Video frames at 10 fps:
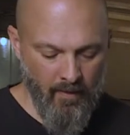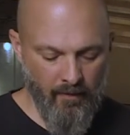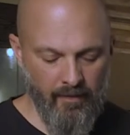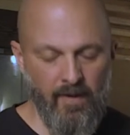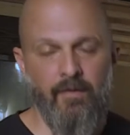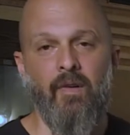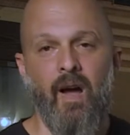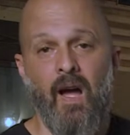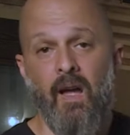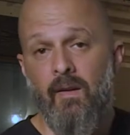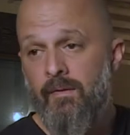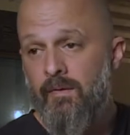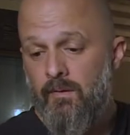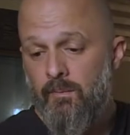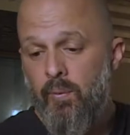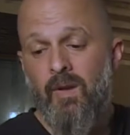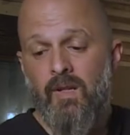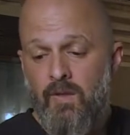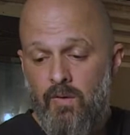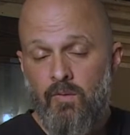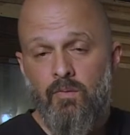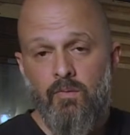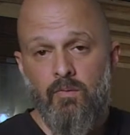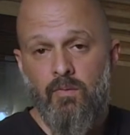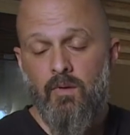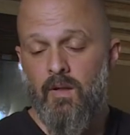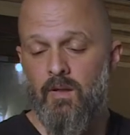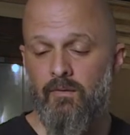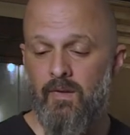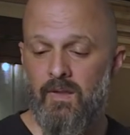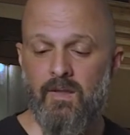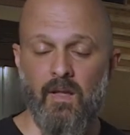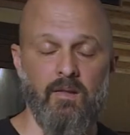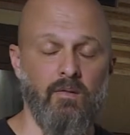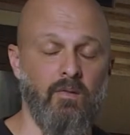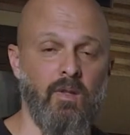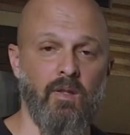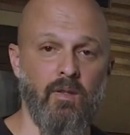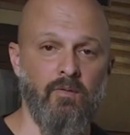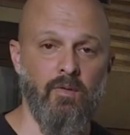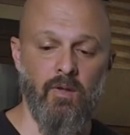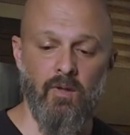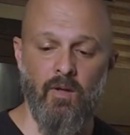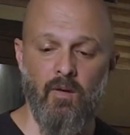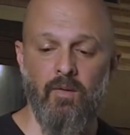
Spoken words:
V5.2 and the V6 are really good for you to go.